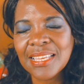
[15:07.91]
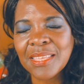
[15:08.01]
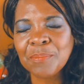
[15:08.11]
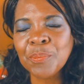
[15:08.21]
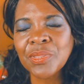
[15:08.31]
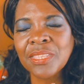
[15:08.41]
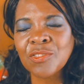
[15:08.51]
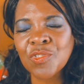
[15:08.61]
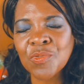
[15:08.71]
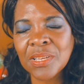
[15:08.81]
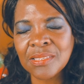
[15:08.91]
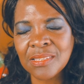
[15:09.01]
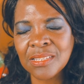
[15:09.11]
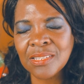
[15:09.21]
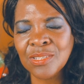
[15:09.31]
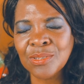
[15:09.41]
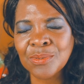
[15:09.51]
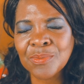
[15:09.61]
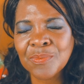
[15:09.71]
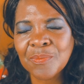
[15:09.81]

that put their trust in you,